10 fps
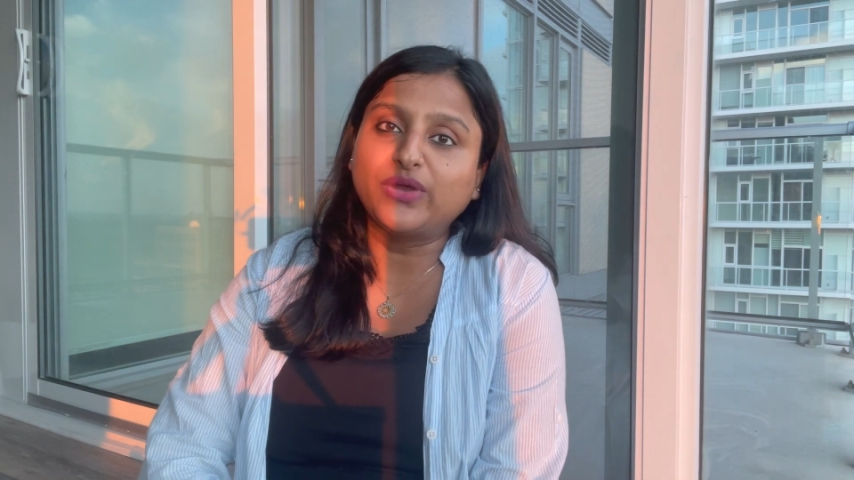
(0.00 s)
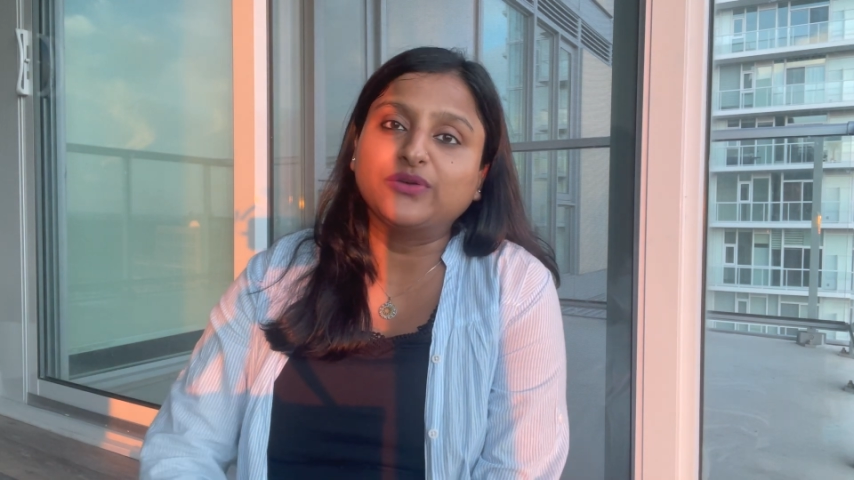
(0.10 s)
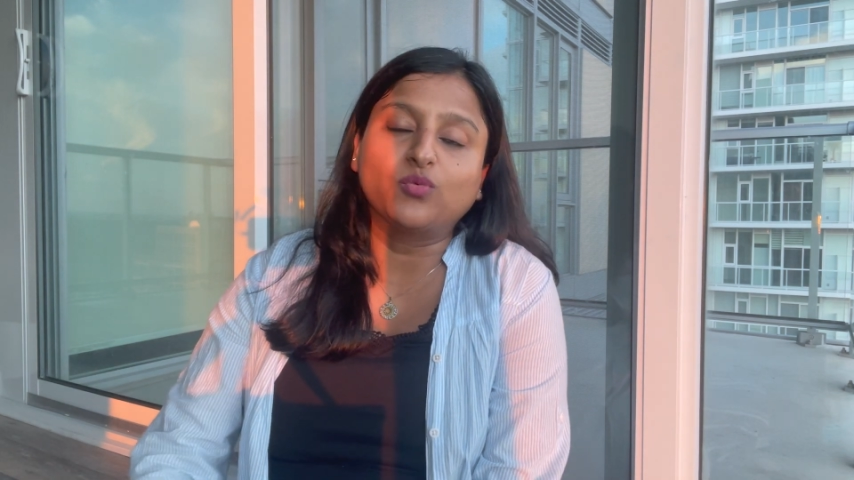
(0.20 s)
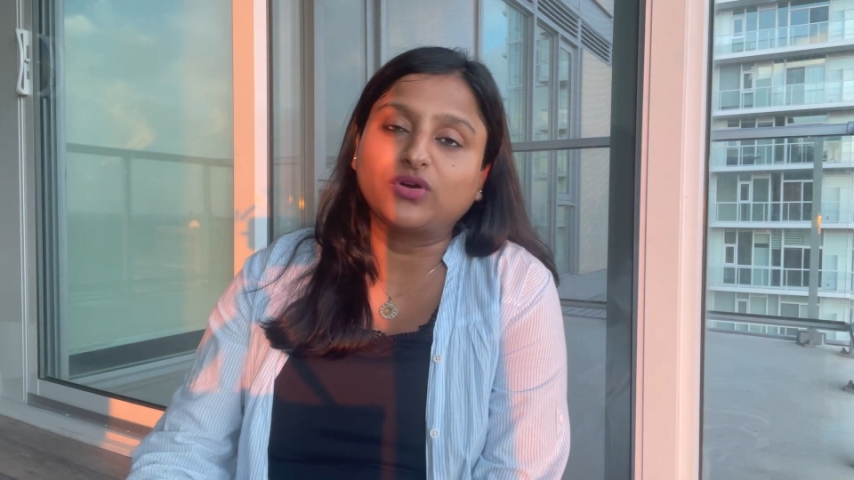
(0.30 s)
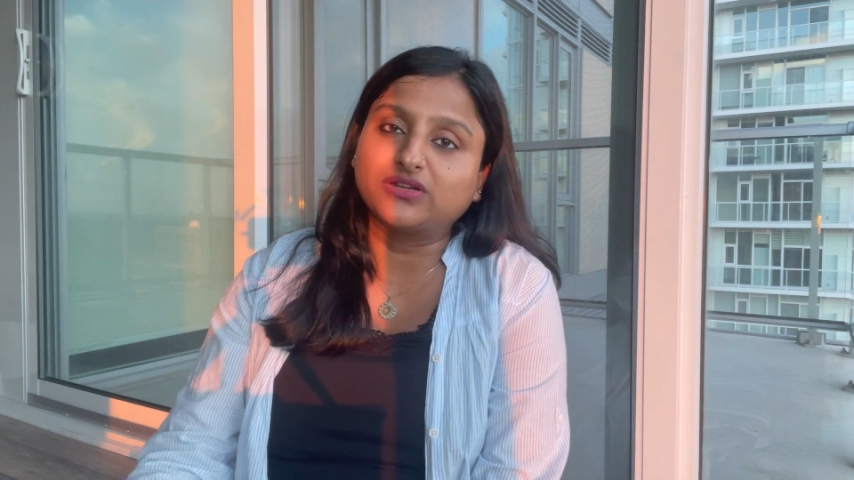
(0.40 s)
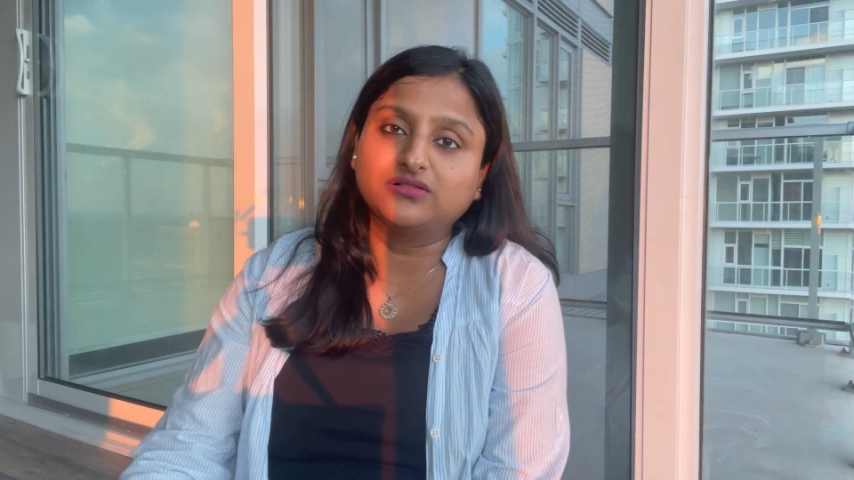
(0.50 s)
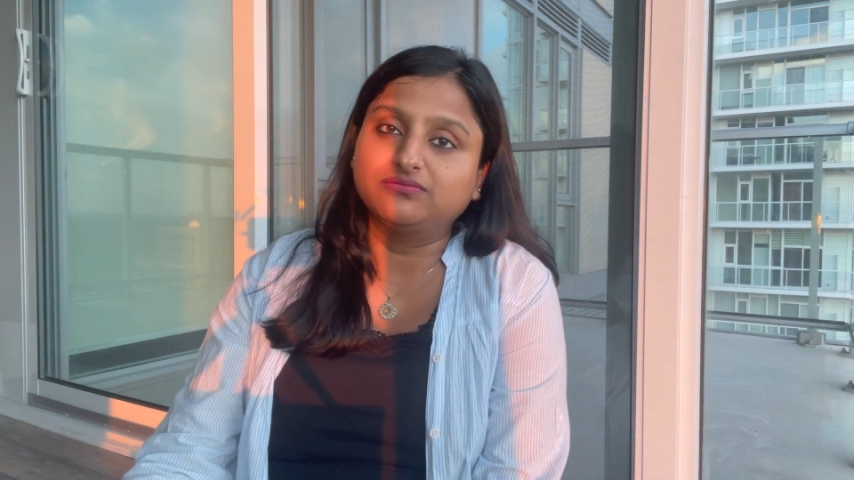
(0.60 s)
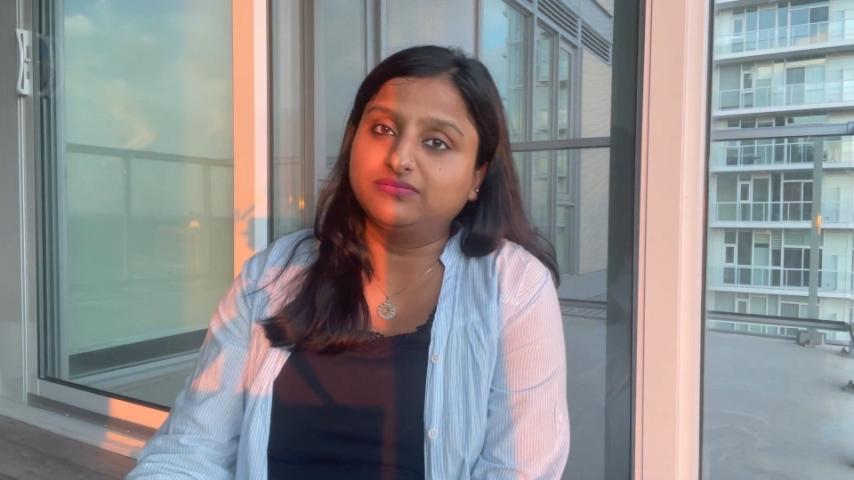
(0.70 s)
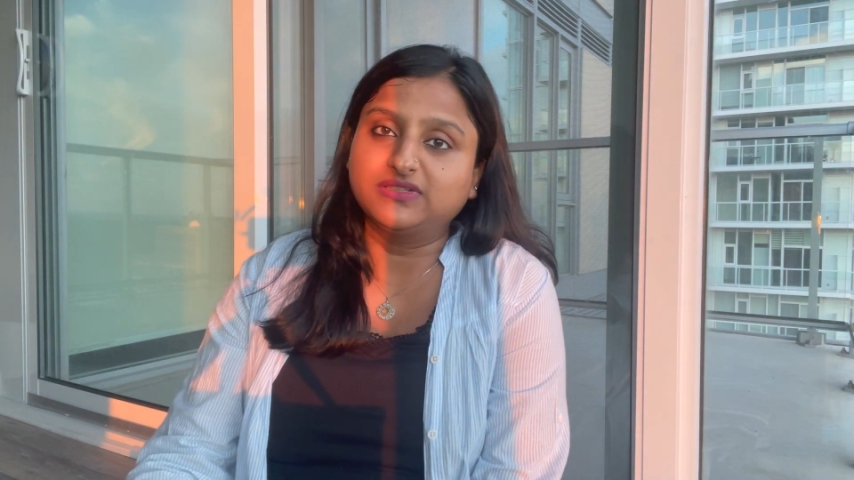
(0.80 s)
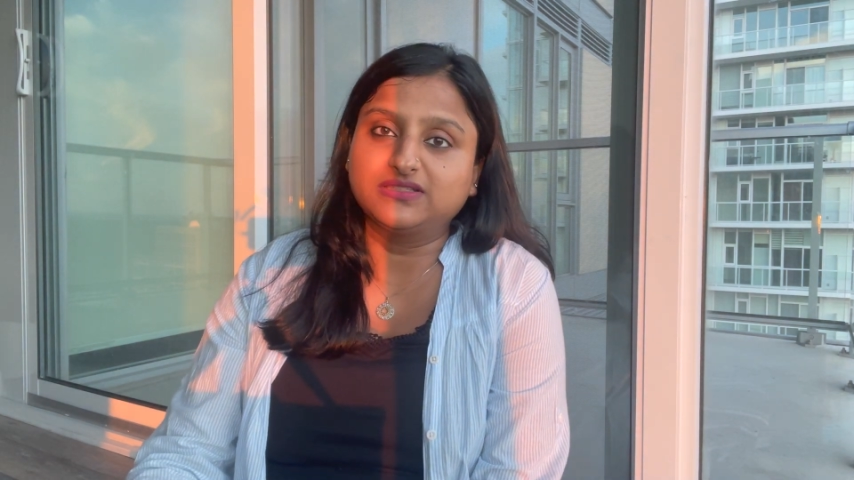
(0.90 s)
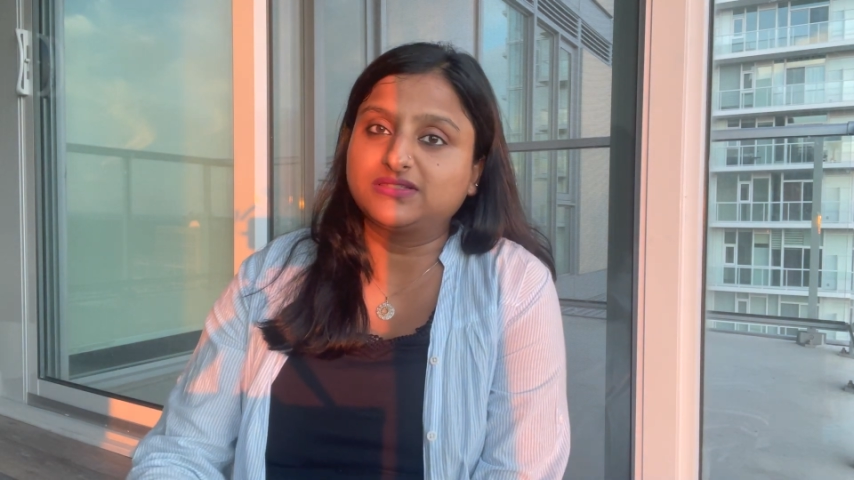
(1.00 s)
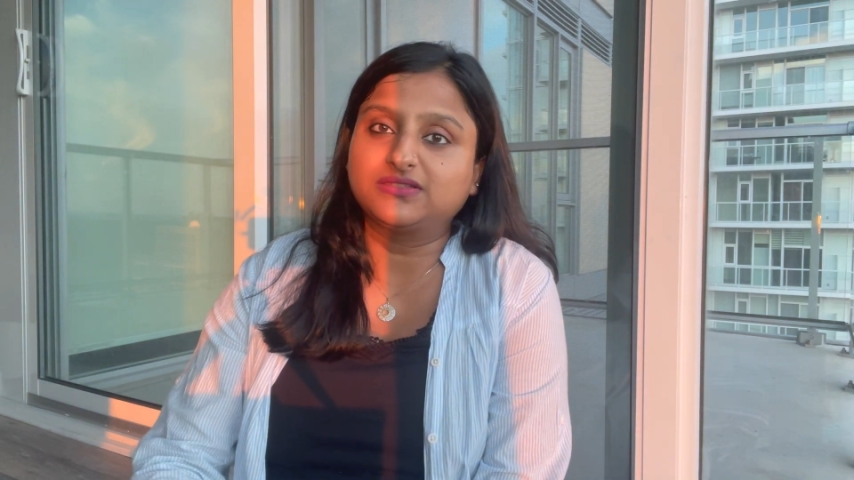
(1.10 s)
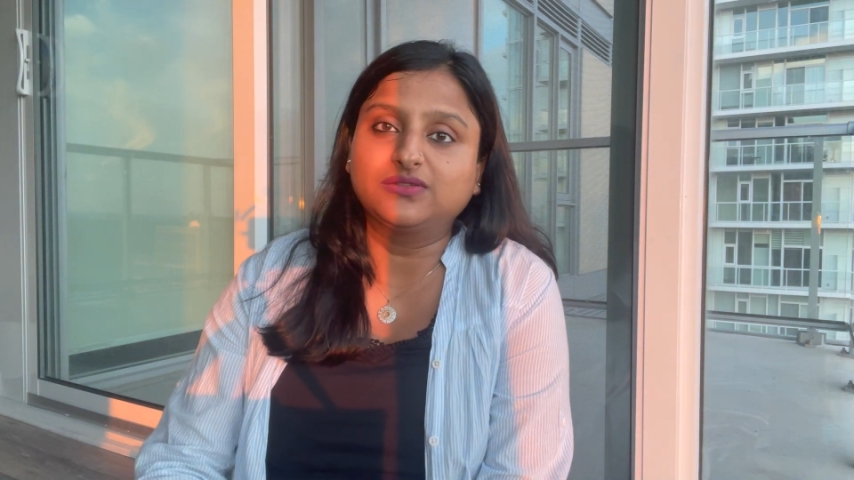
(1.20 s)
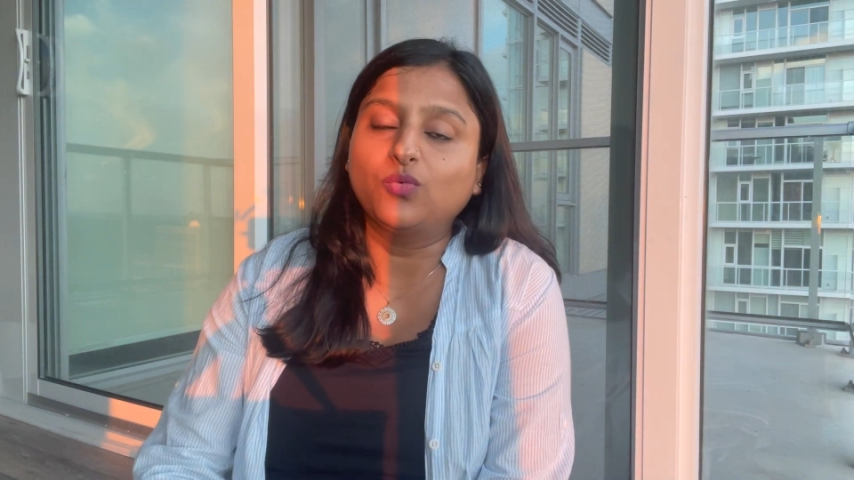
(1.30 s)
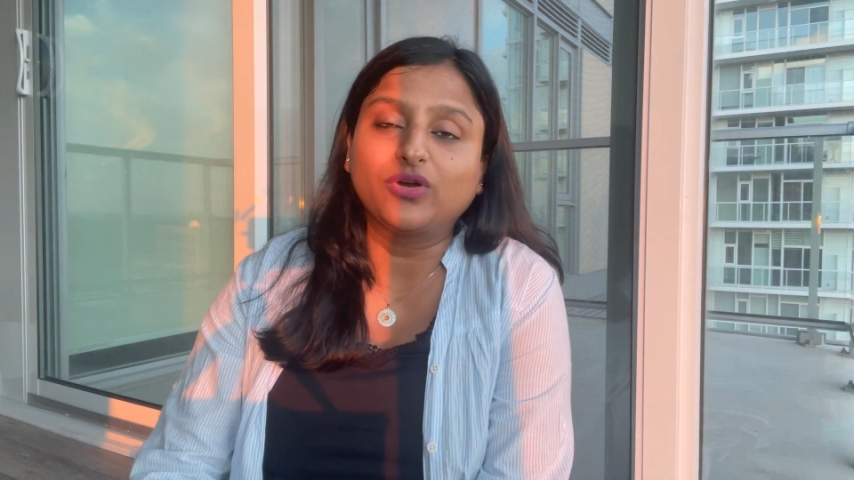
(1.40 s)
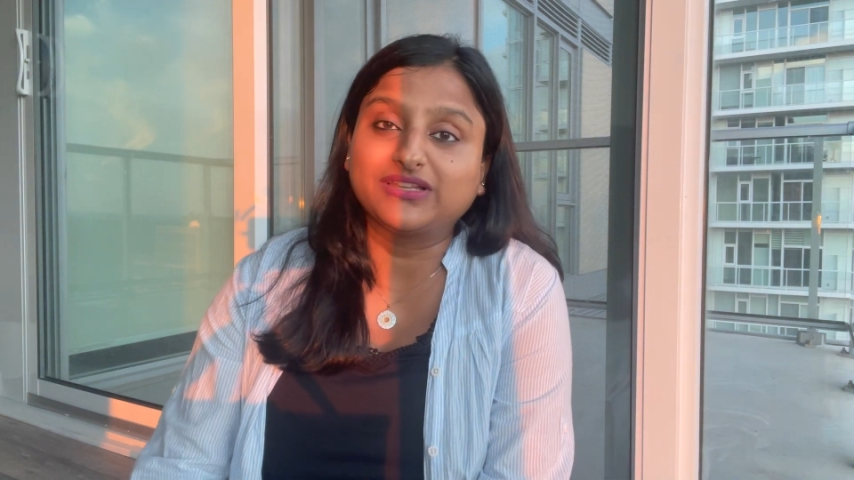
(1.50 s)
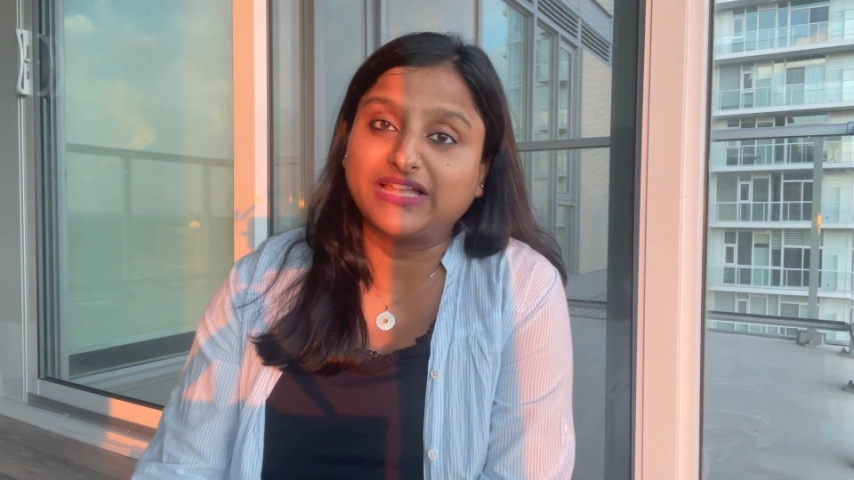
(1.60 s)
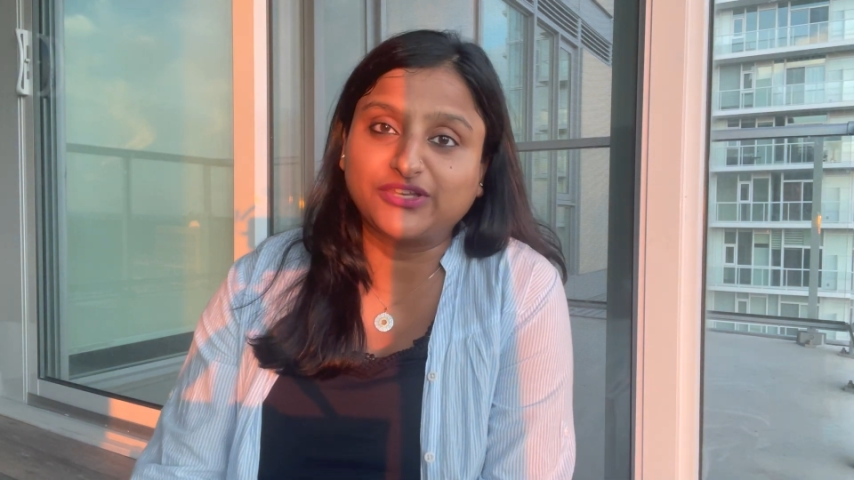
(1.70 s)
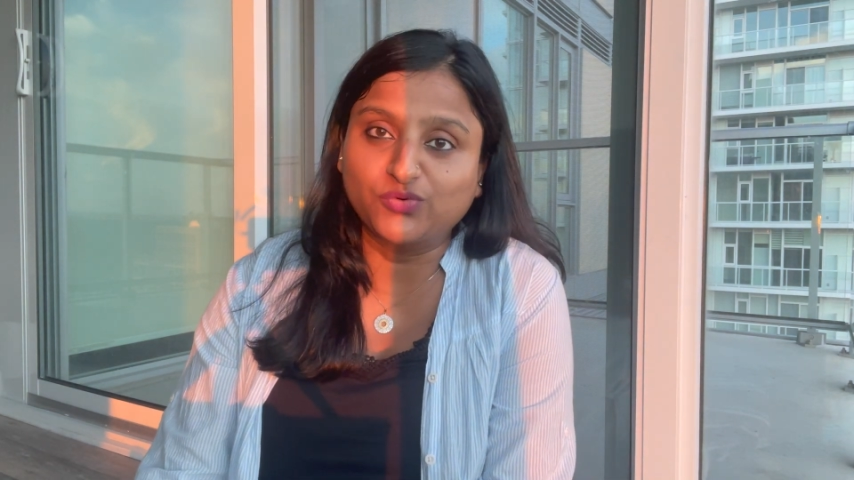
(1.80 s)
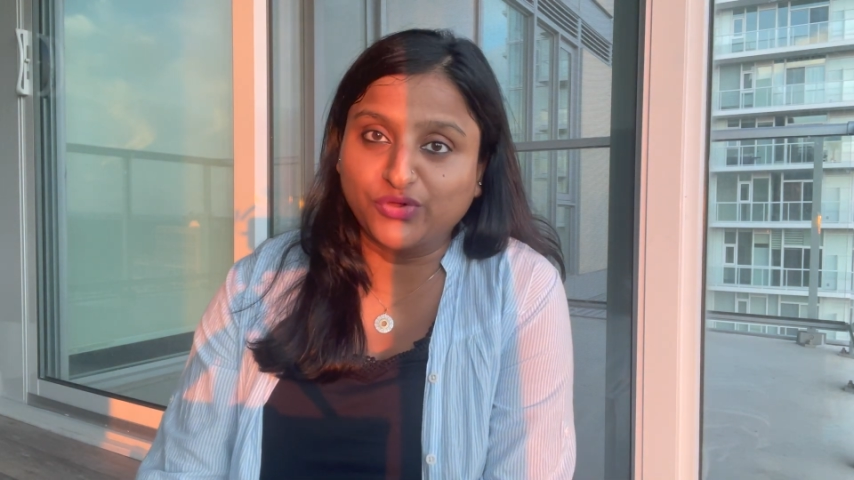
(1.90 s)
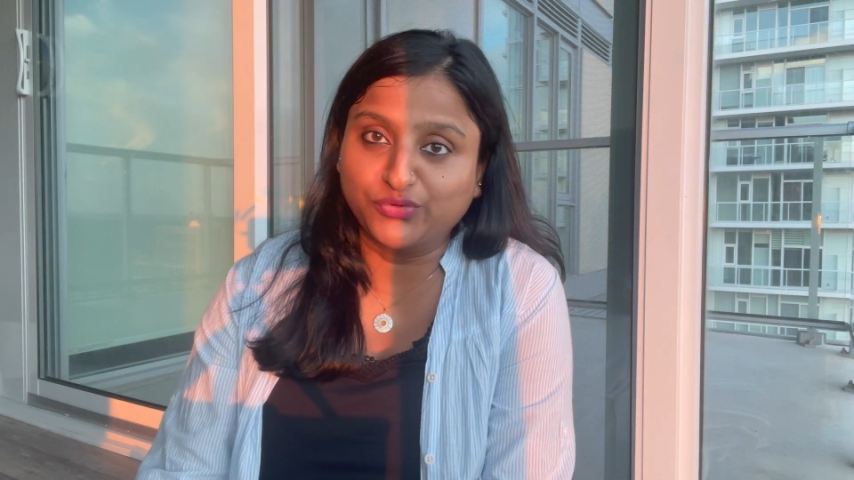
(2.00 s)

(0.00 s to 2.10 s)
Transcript: and water is the water that you're going to